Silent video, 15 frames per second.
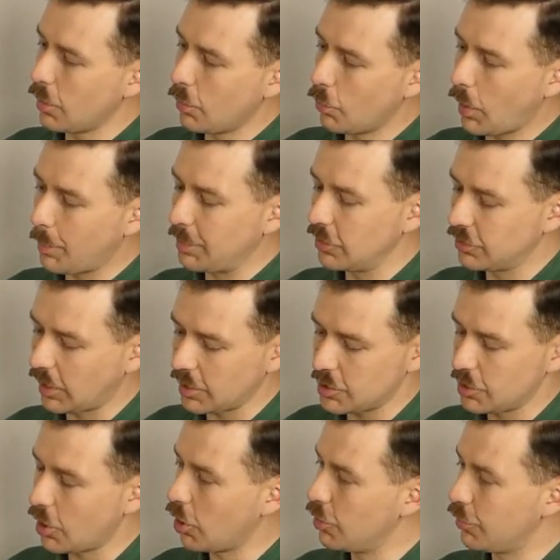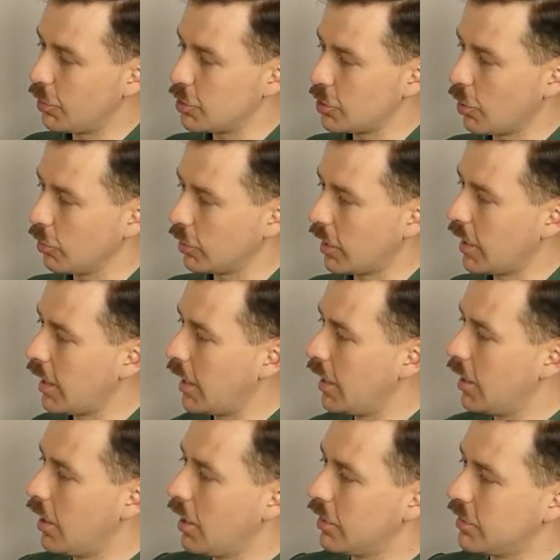webbing section over the shoulder
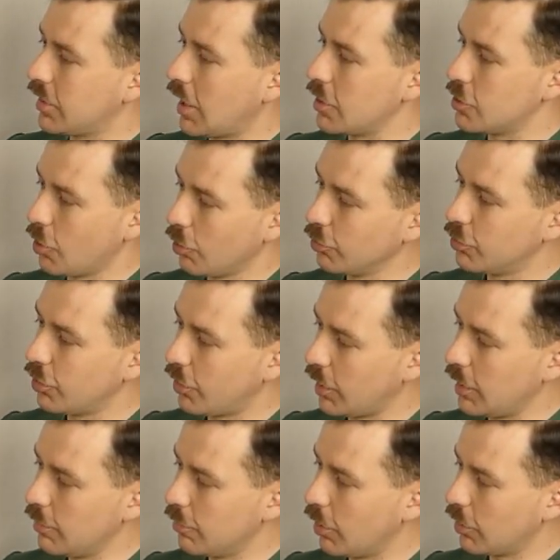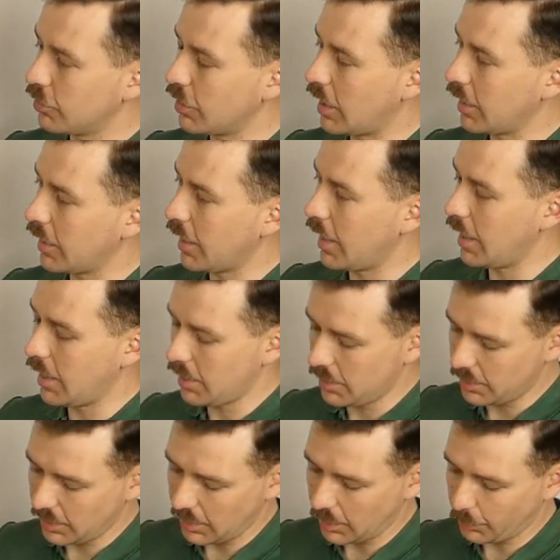here, attached onto the rucksack here
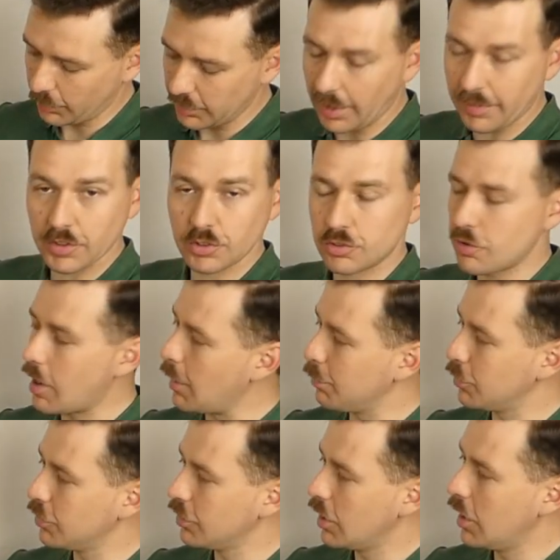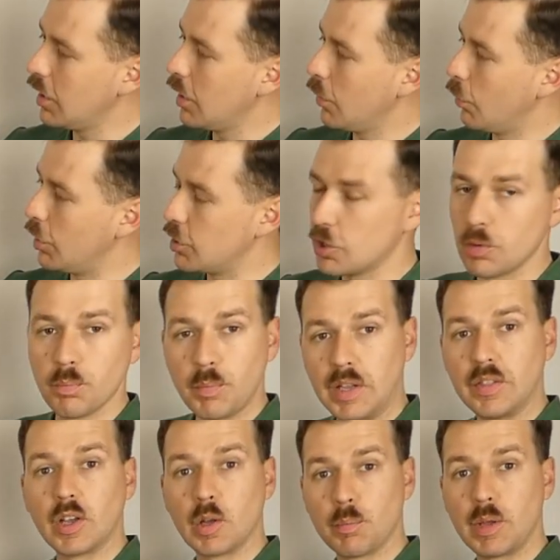and here with leather straps, which could
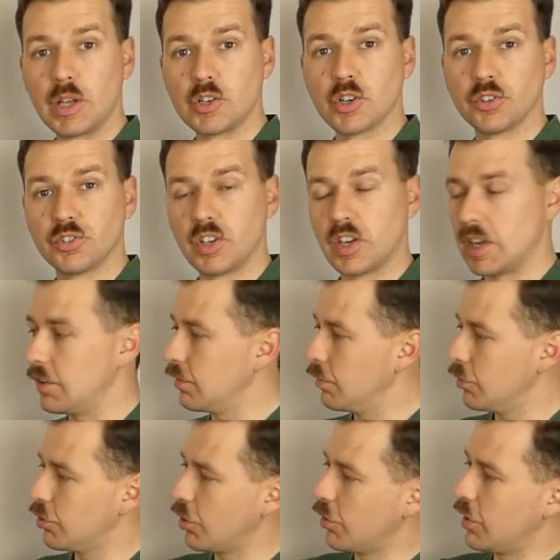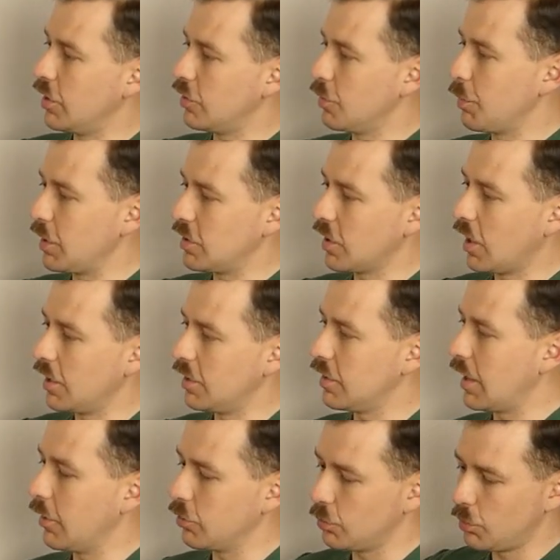mean it can be adjusted in. So these can be tightened
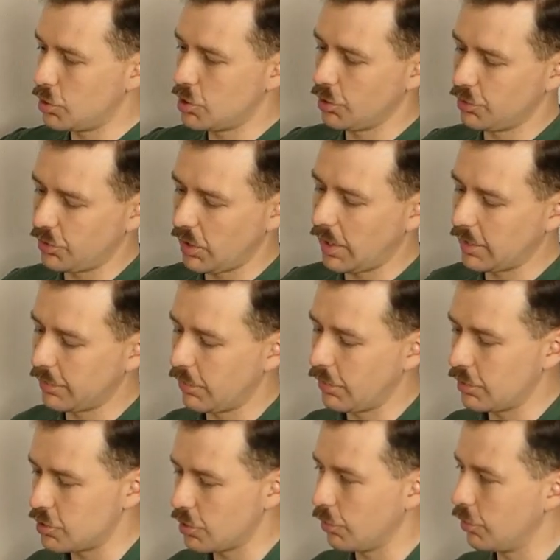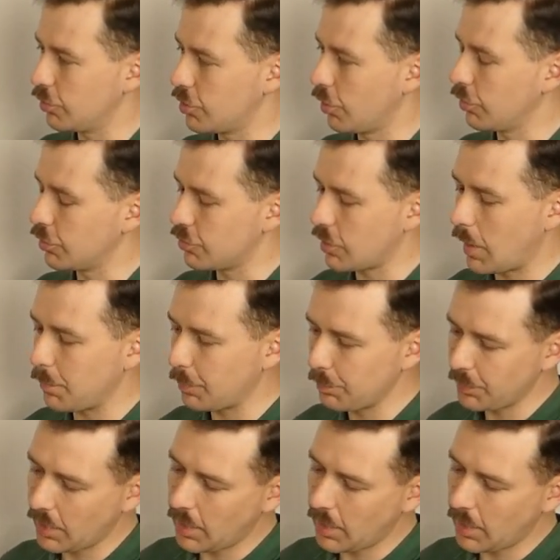down to adjust the length of the shoulder strap.